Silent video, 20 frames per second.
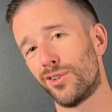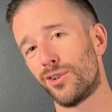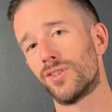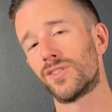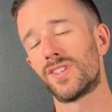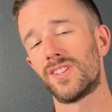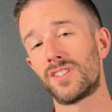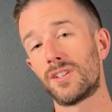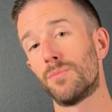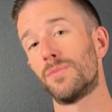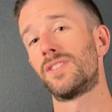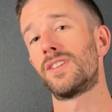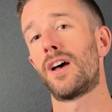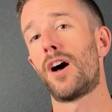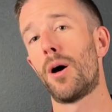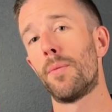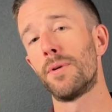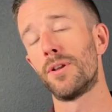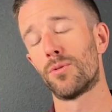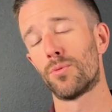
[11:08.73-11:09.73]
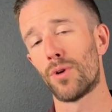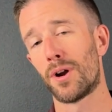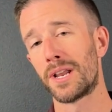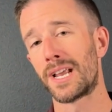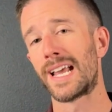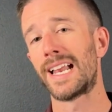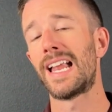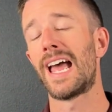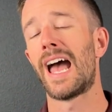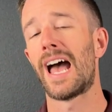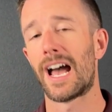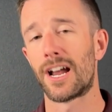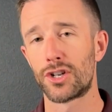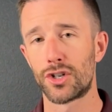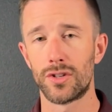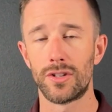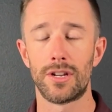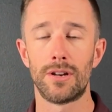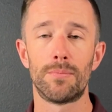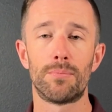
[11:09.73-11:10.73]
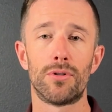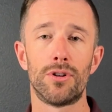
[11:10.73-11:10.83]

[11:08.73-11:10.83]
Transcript: your system is up and running and actually